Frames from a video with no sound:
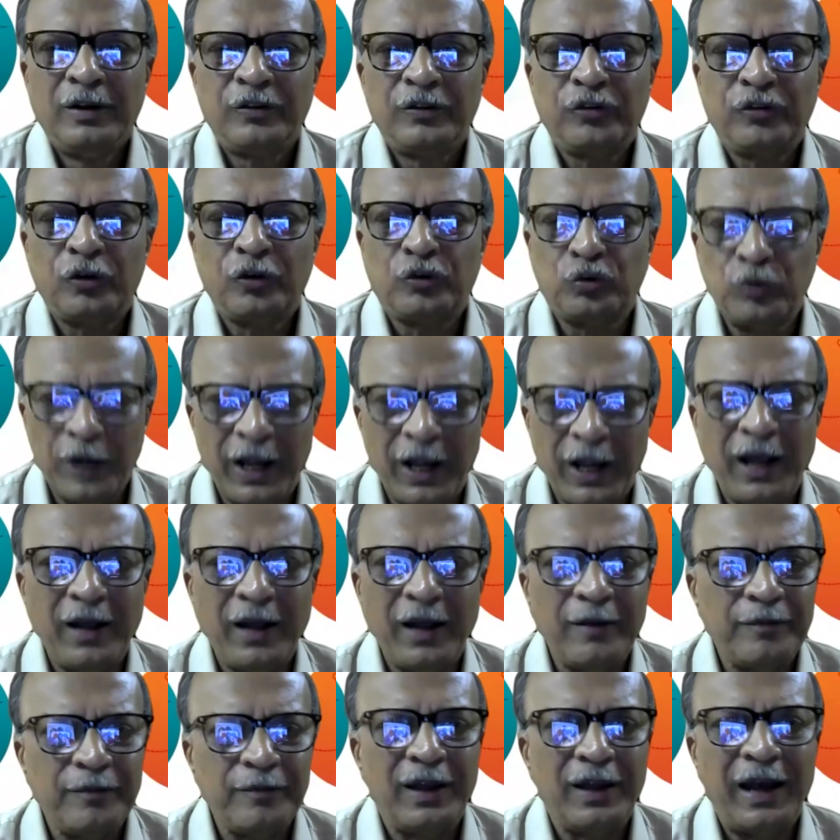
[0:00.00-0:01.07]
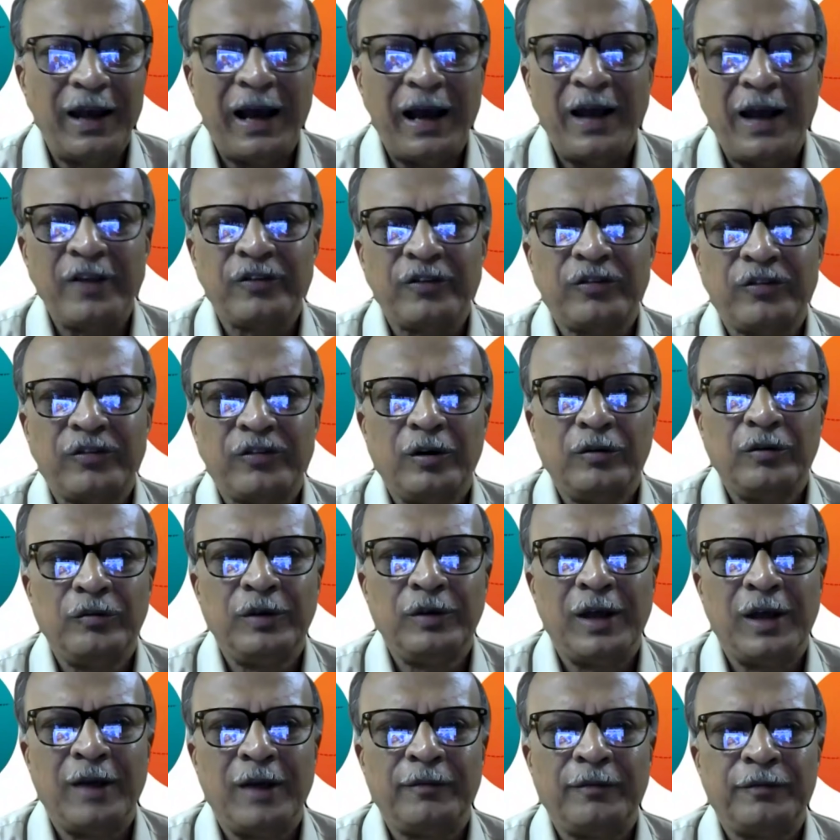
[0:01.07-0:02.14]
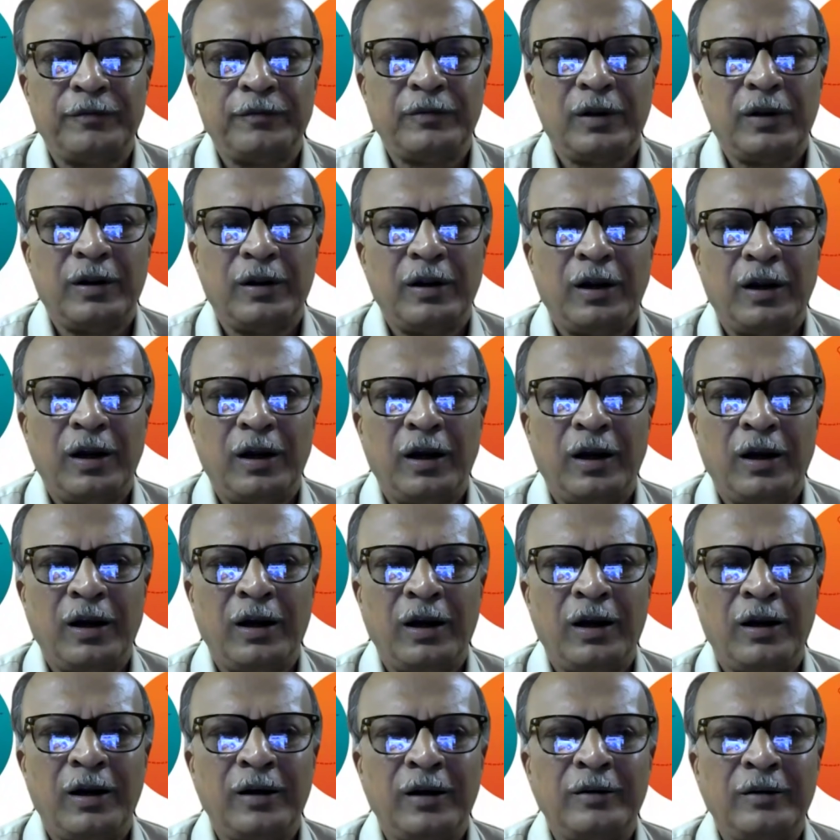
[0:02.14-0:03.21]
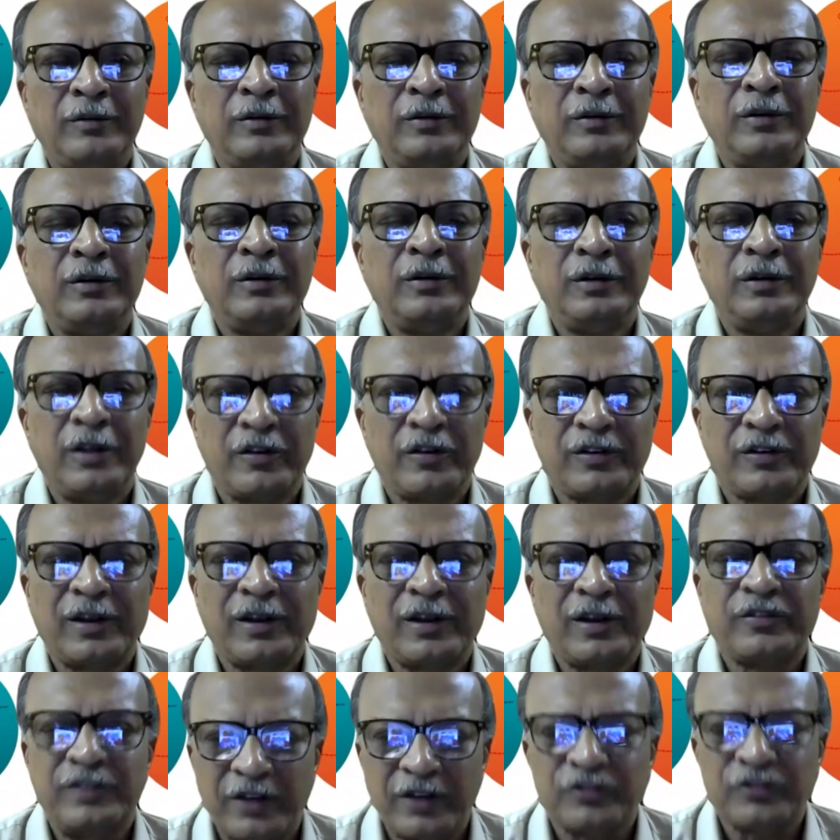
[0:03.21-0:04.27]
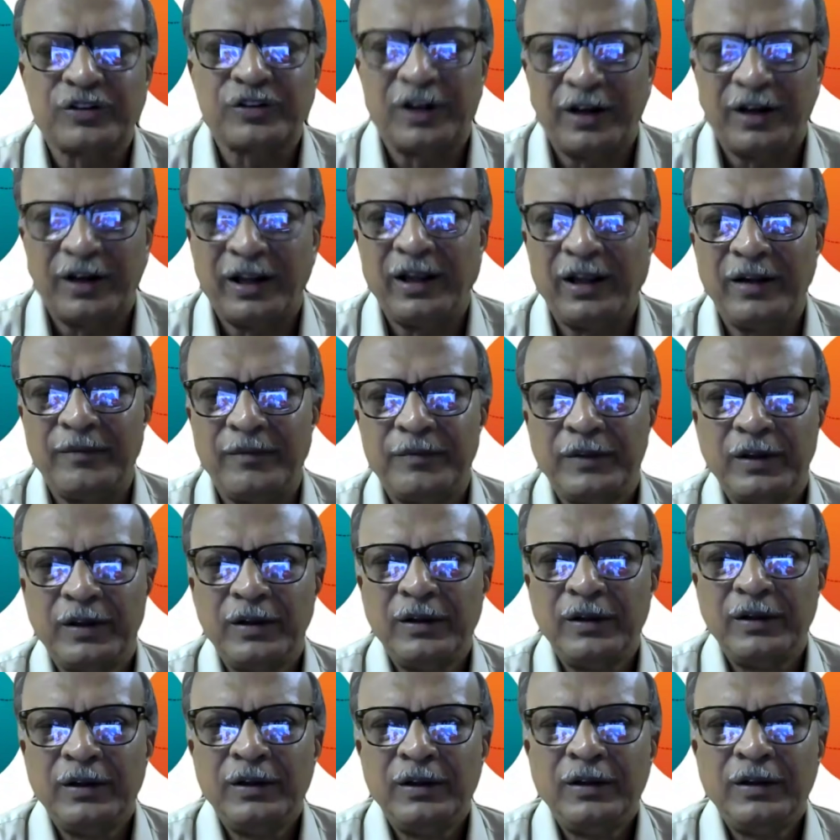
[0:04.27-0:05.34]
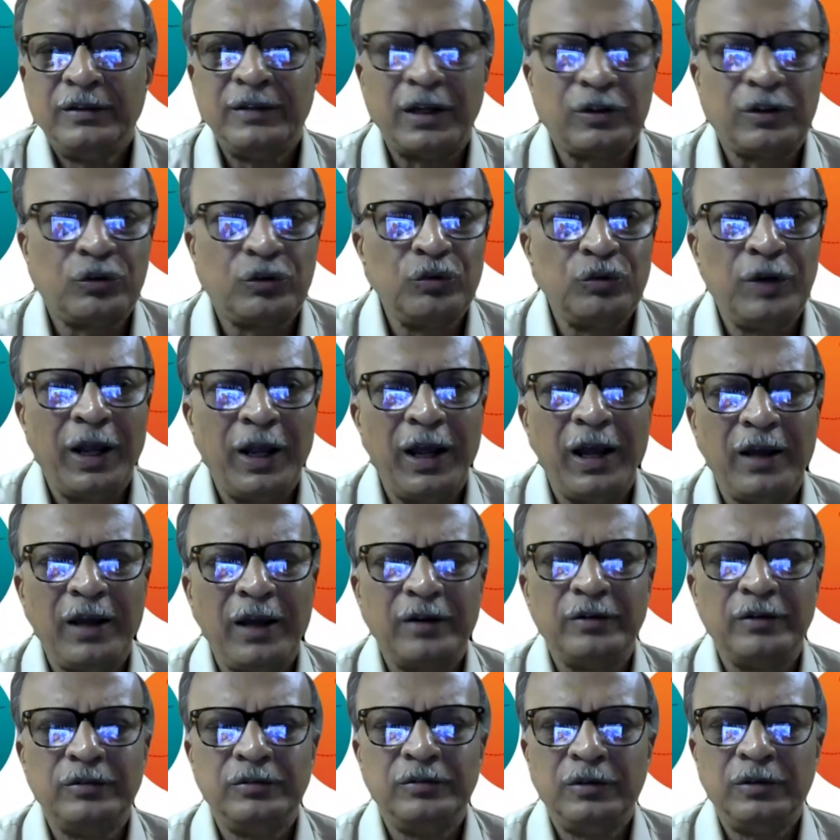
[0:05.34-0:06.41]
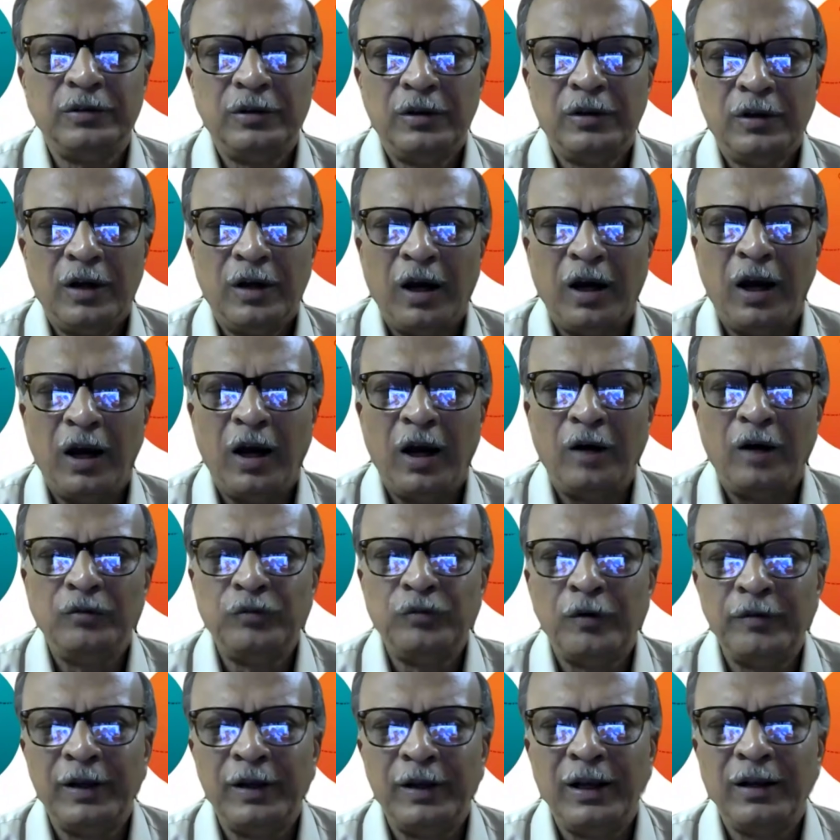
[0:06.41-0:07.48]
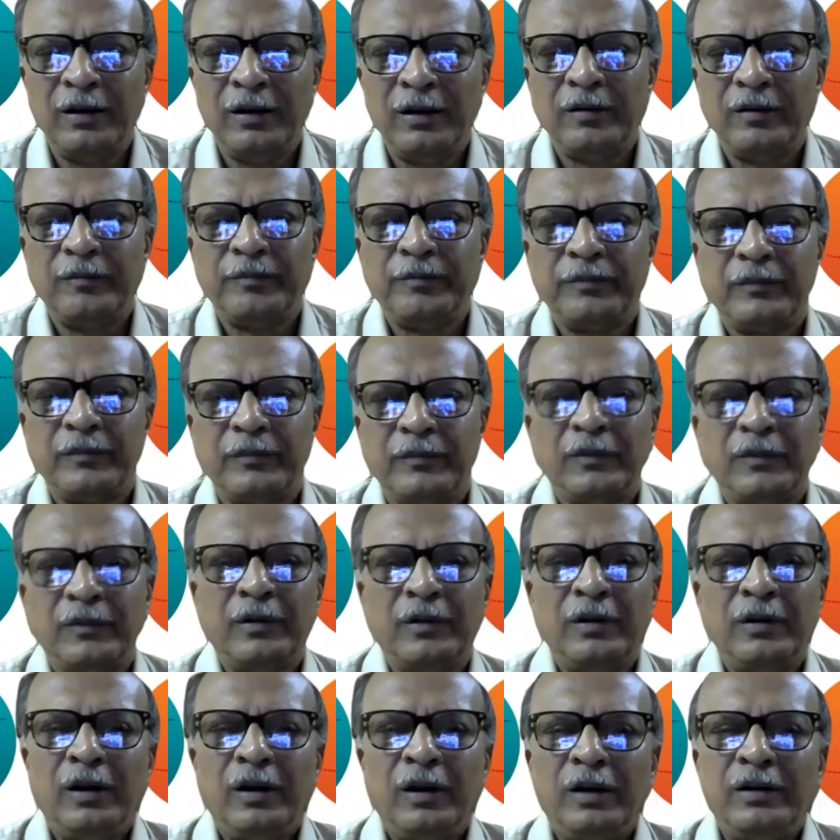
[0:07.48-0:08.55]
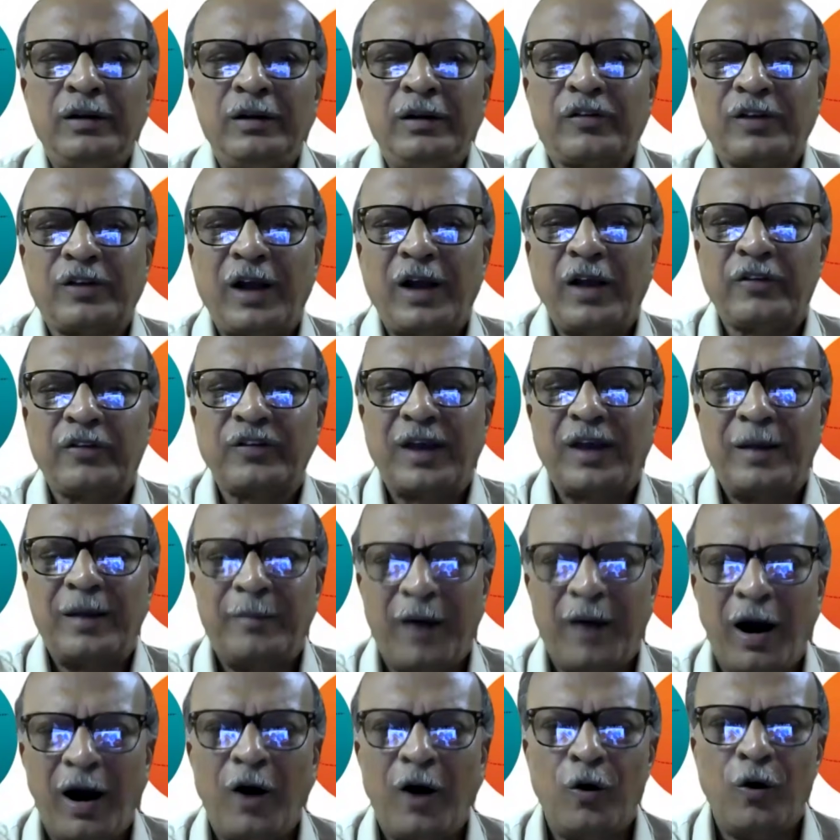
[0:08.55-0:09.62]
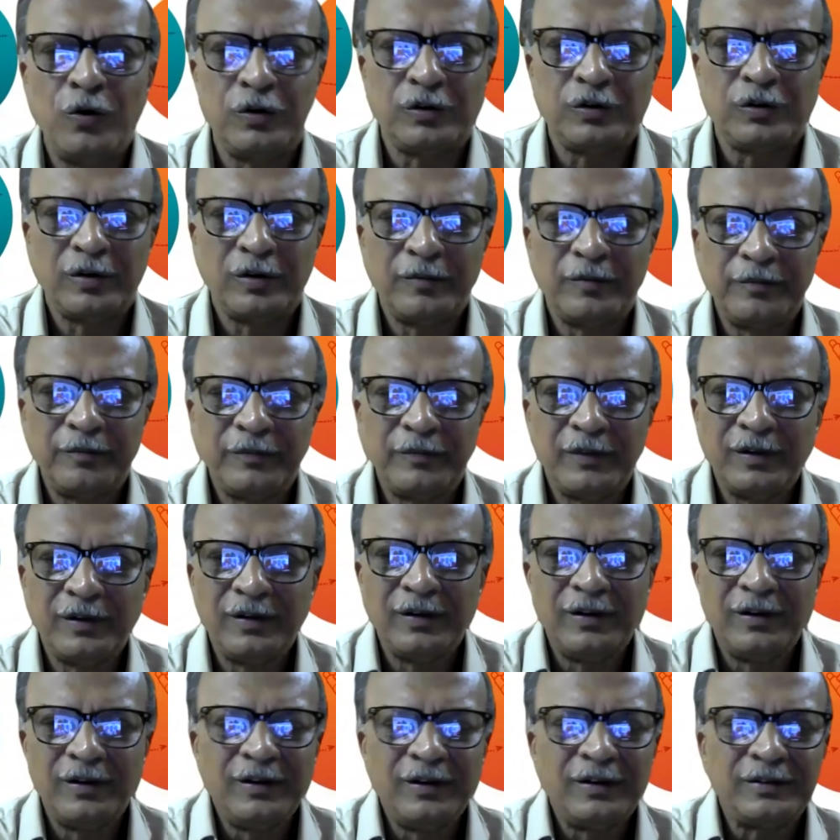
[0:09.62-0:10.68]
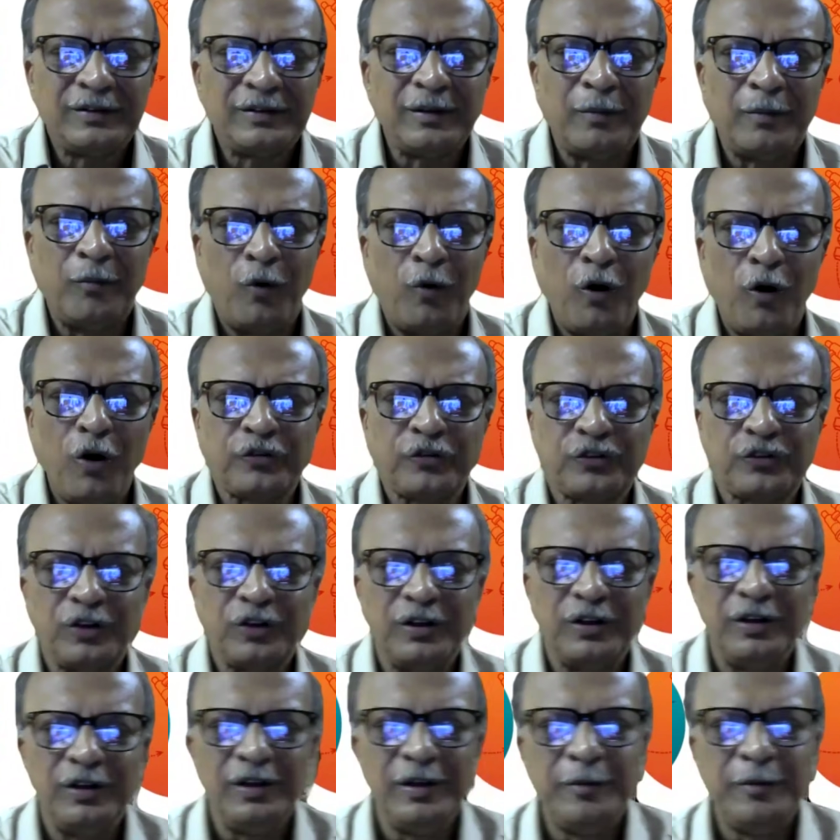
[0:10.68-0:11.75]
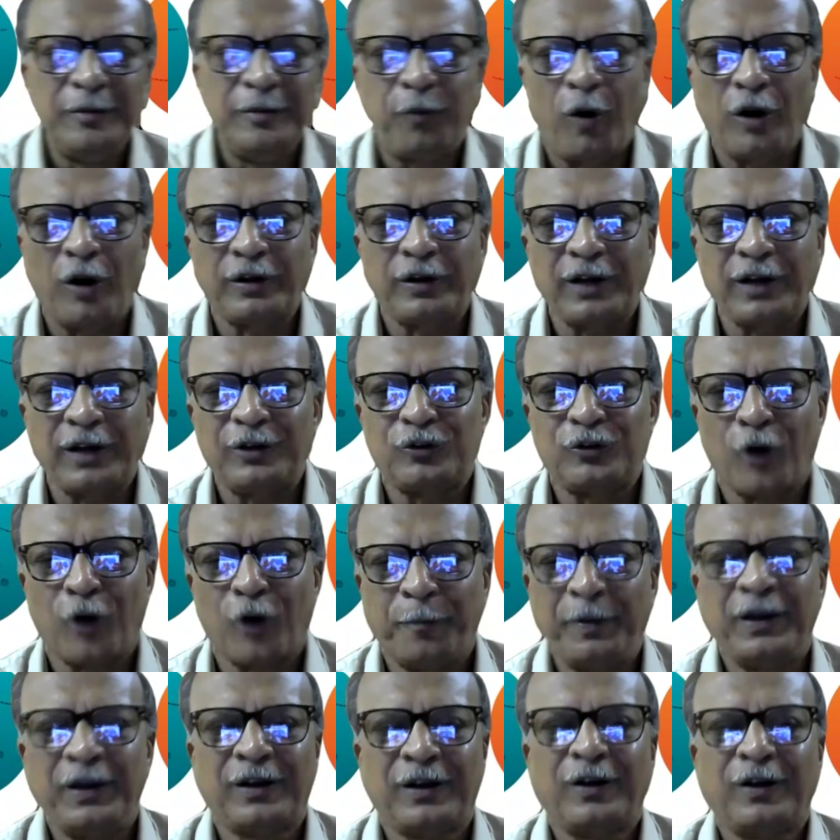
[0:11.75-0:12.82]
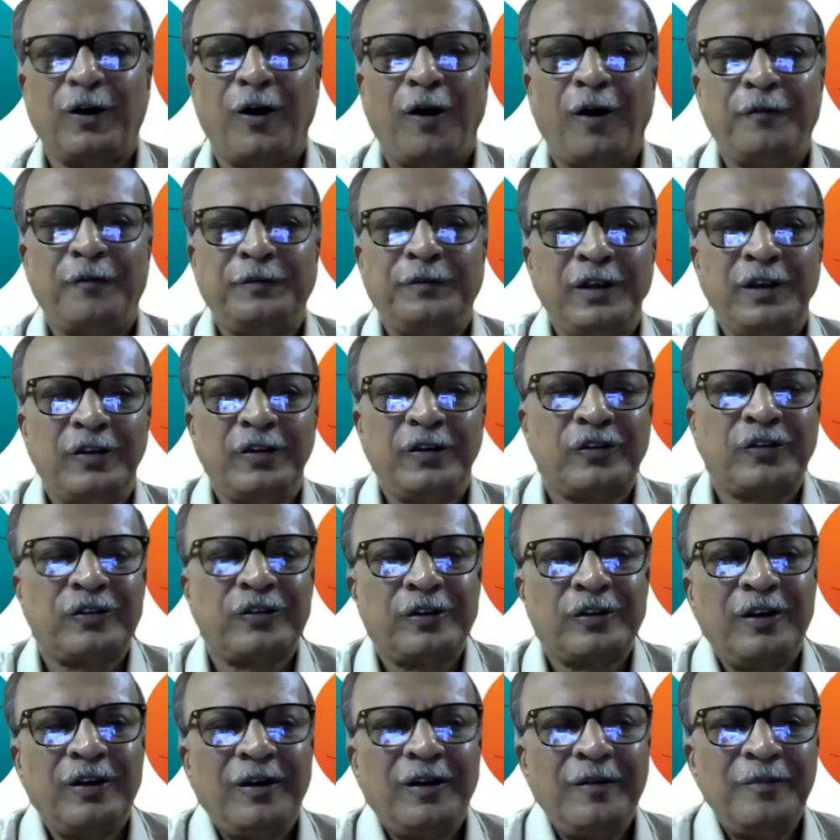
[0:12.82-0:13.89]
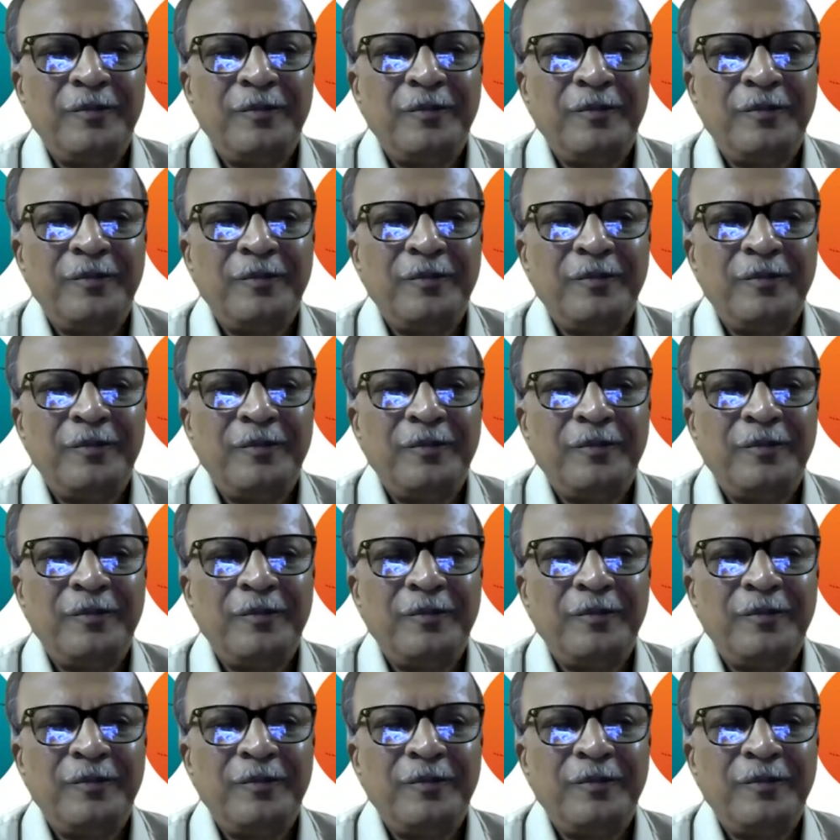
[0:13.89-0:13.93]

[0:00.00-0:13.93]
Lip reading: So today, as we have discussed yesterday, that today we will discuss about the most important topic of this